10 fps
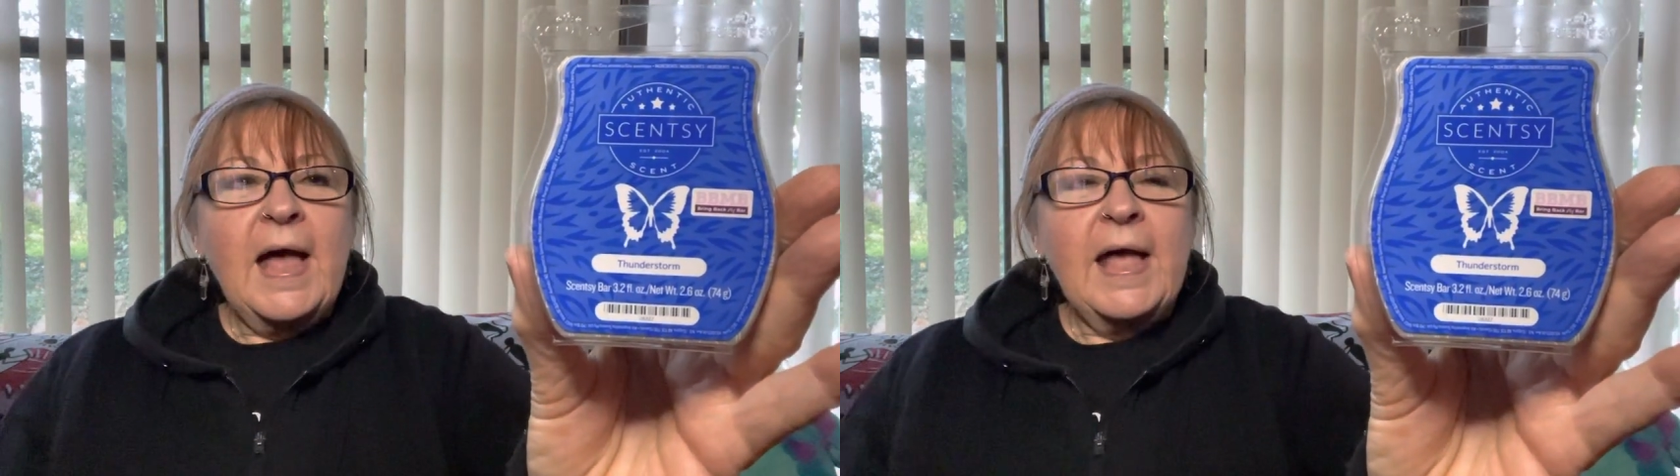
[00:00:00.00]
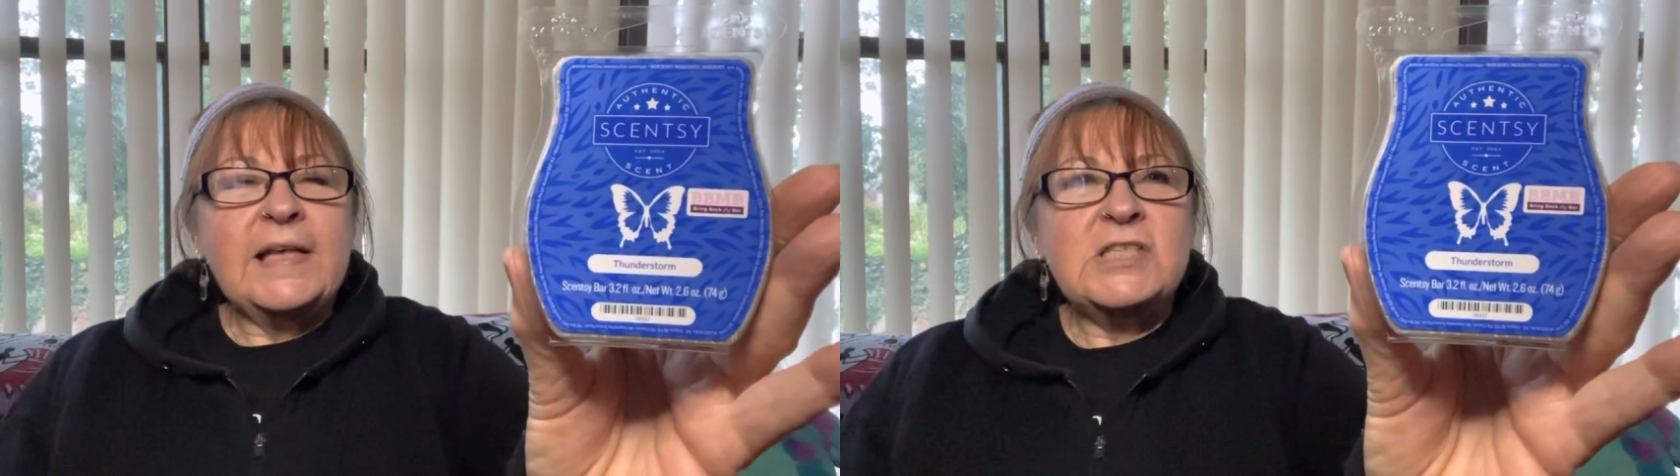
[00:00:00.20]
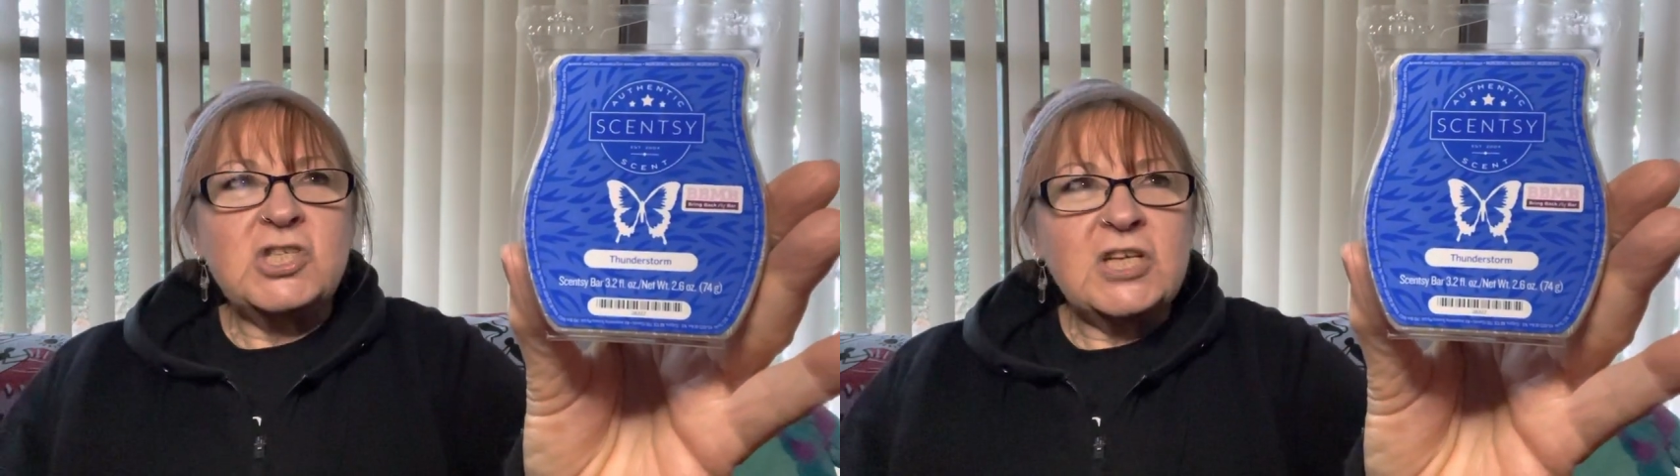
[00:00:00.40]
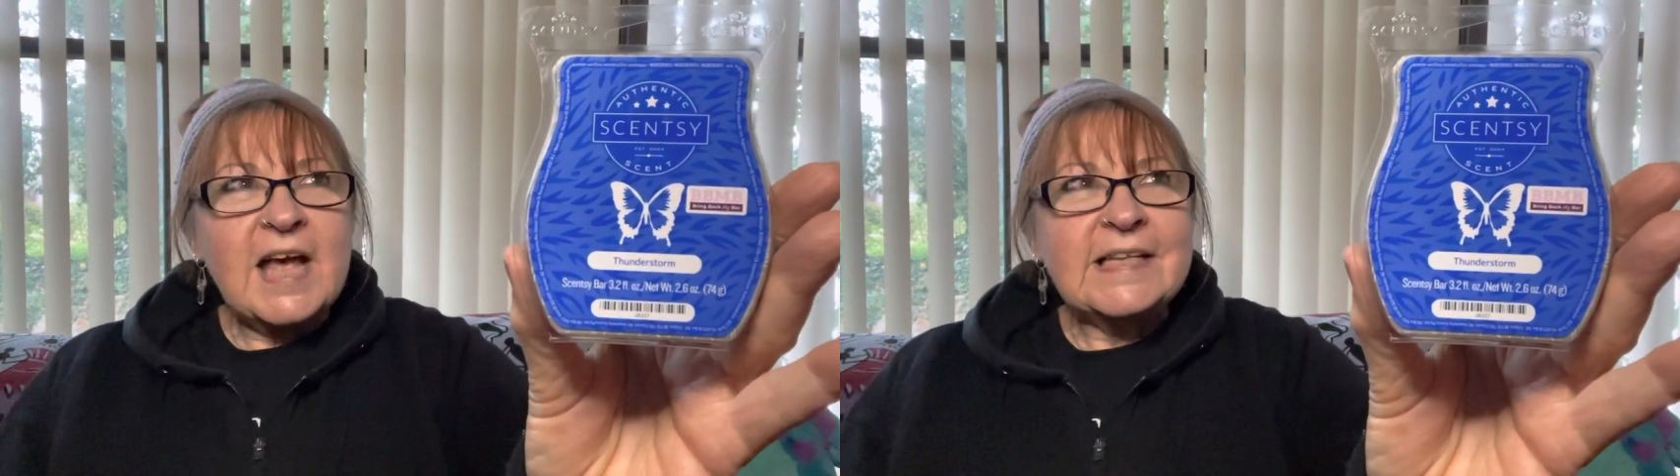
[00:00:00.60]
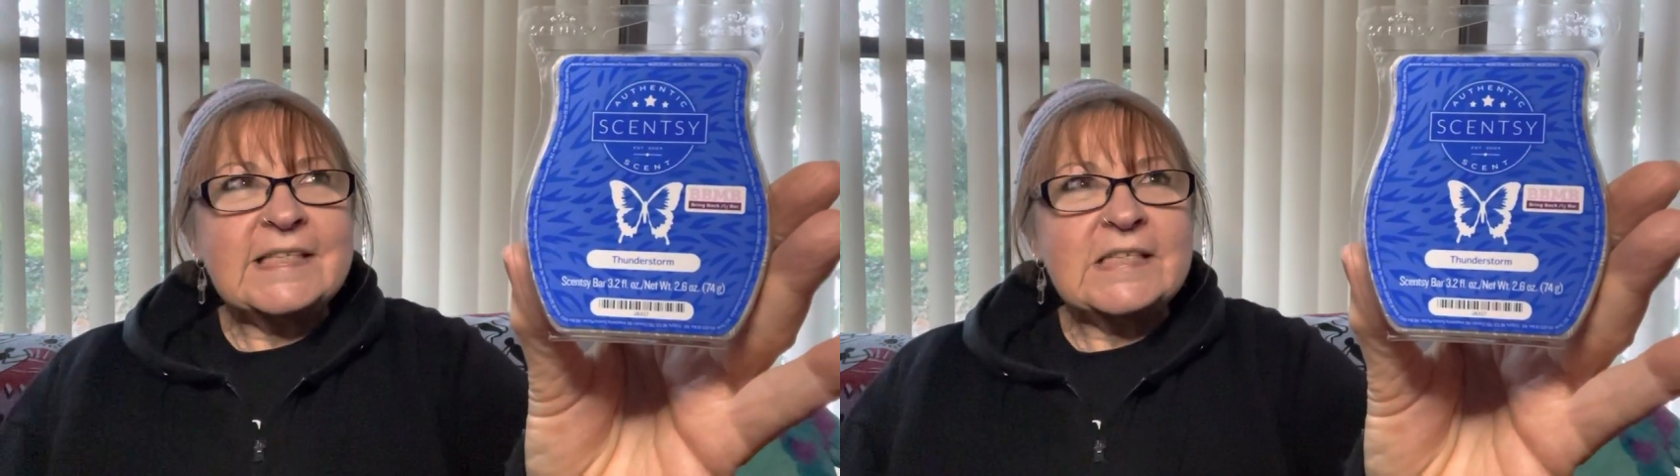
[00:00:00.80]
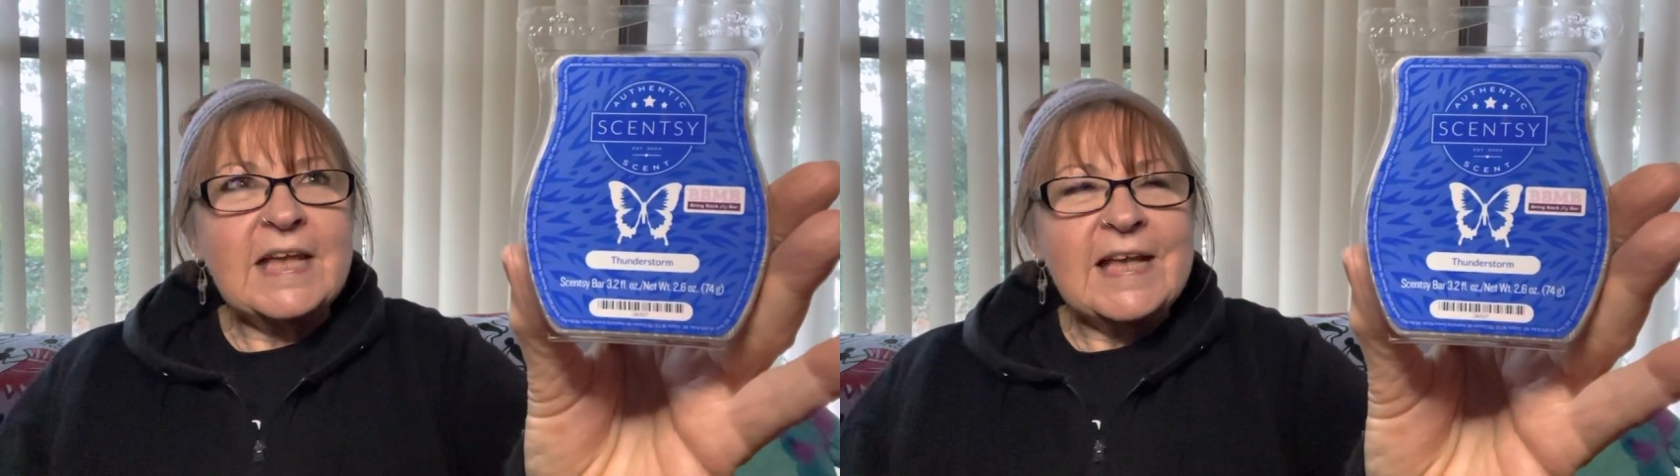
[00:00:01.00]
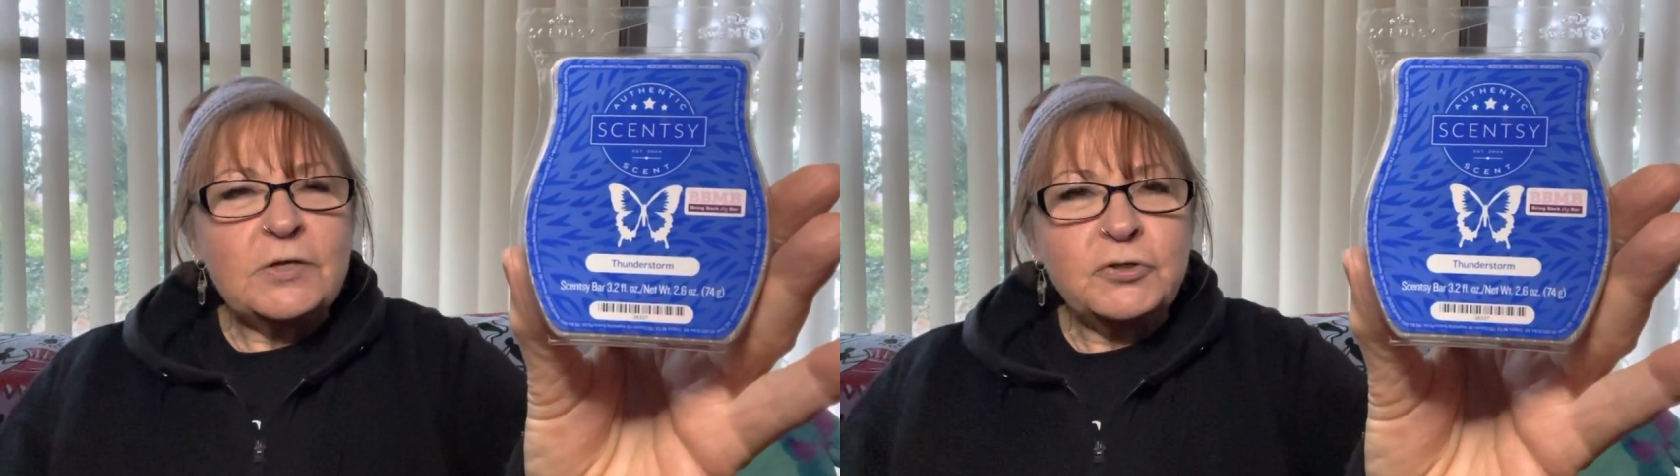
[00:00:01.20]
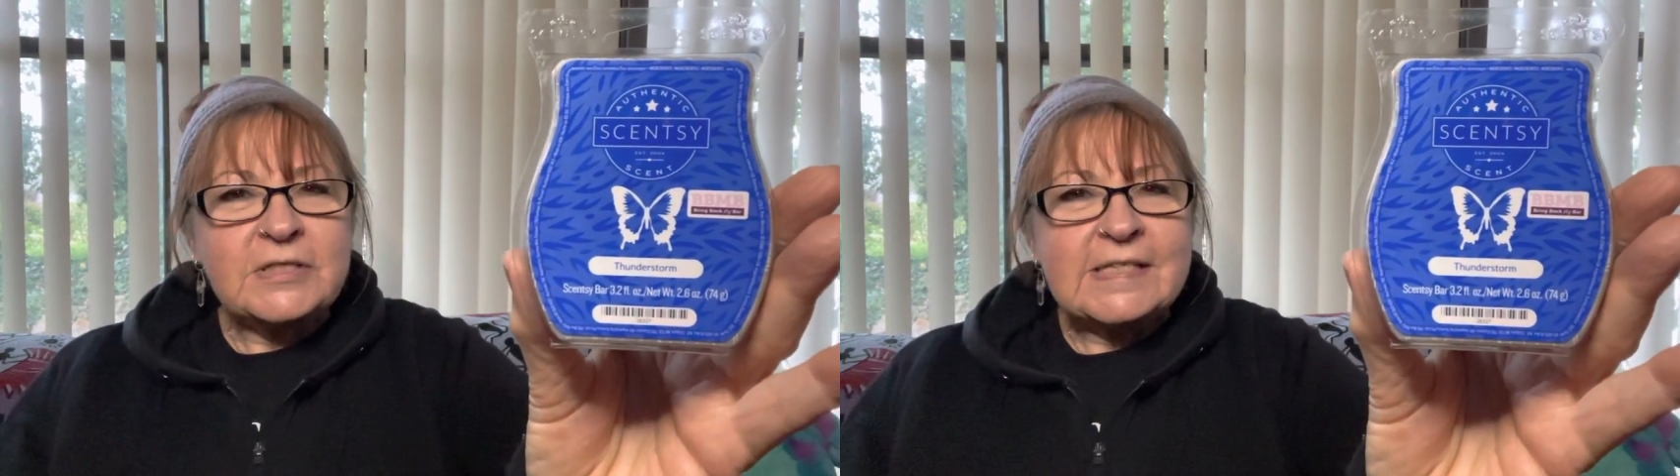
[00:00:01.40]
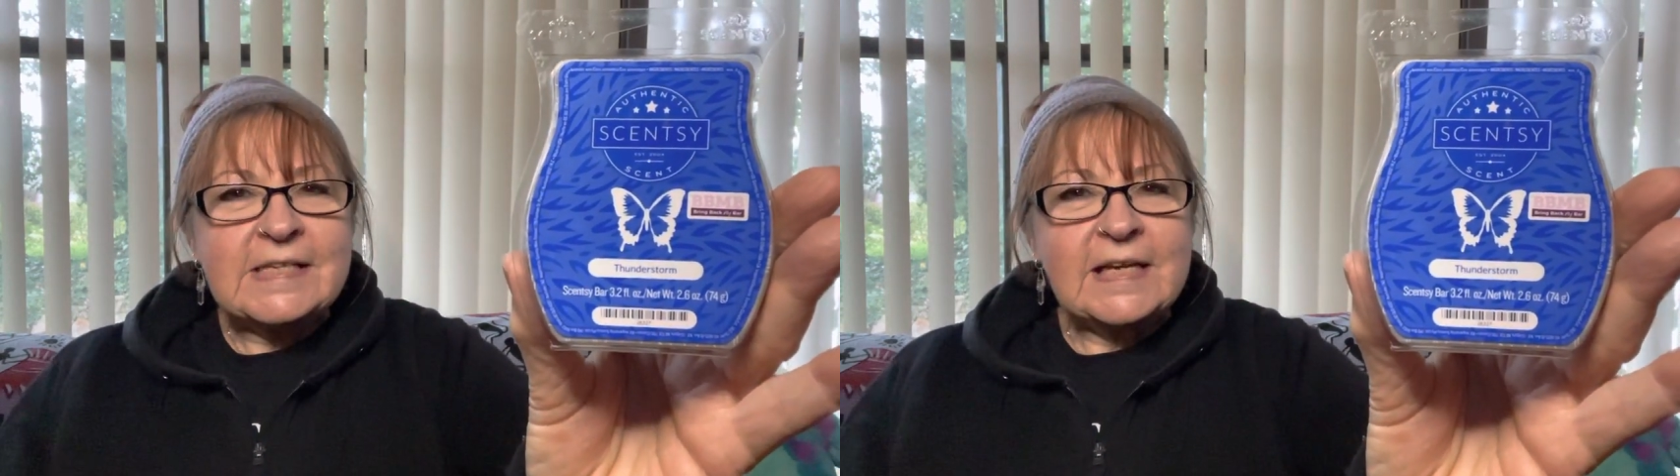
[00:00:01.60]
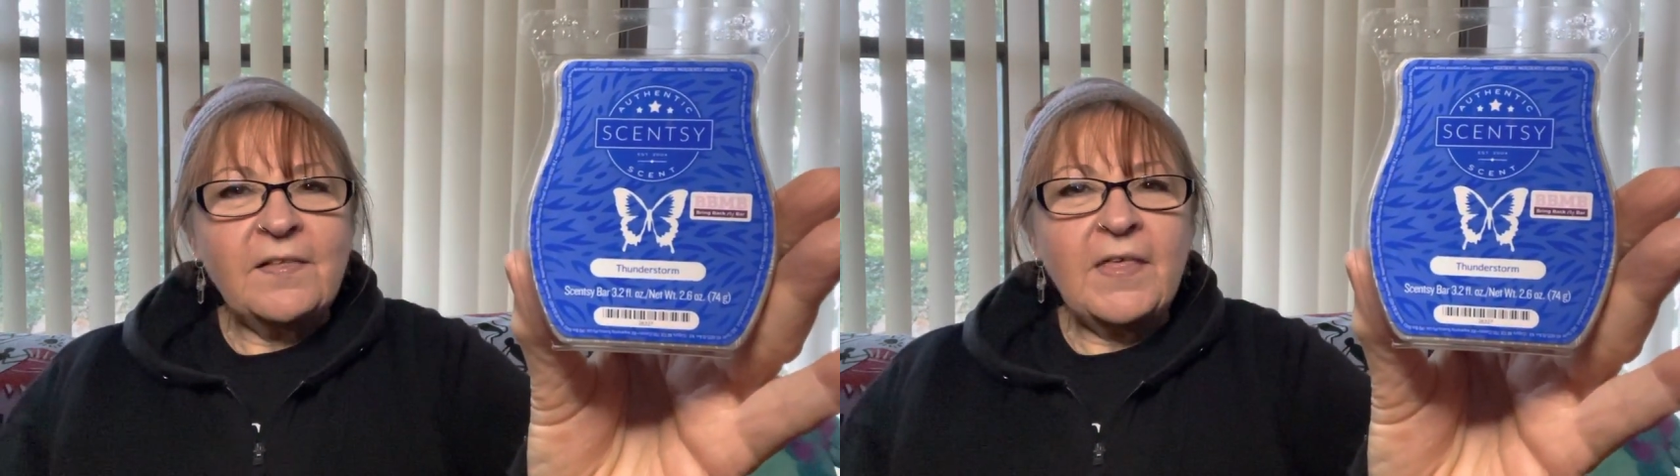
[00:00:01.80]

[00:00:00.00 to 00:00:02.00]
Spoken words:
It's just interesting